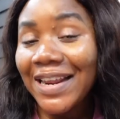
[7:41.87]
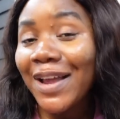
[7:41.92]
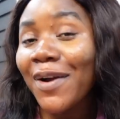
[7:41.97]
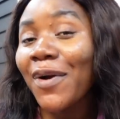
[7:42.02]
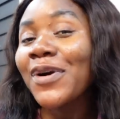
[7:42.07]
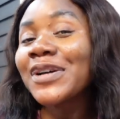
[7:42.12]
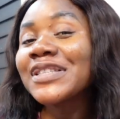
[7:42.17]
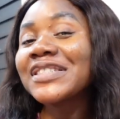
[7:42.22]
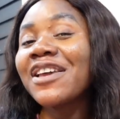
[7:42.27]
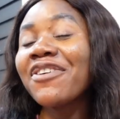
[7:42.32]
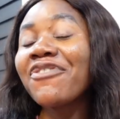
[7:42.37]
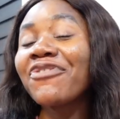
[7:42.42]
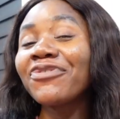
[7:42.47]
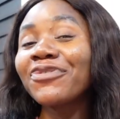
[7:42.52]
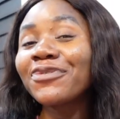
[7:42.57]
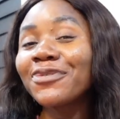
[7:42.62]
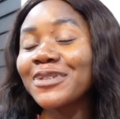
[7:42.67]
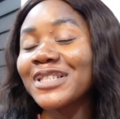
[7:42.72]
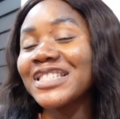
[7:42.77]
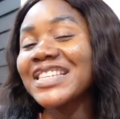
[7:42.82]
They contain
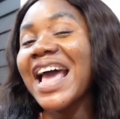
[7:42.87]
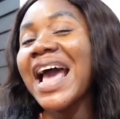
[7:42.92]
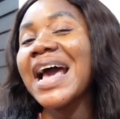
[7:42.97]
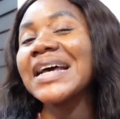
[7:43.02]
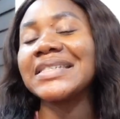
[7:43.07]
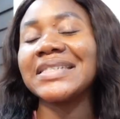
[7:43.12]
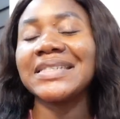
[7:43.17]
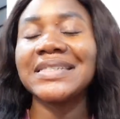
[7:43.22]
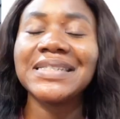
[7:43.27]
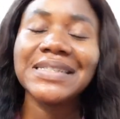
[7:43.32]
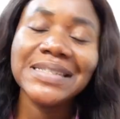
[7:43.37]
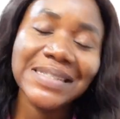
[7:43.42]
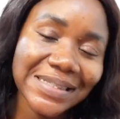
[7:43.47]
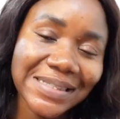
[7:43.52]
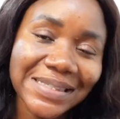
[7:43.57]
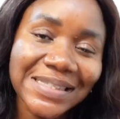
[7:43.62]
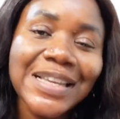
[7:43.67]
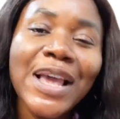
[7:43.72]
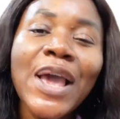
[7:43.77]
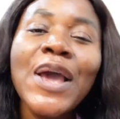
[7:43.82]
fruit
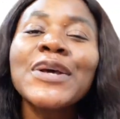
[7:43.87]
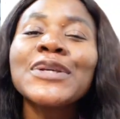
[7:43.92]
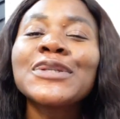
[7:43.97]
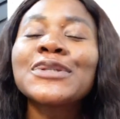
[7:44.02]
acids.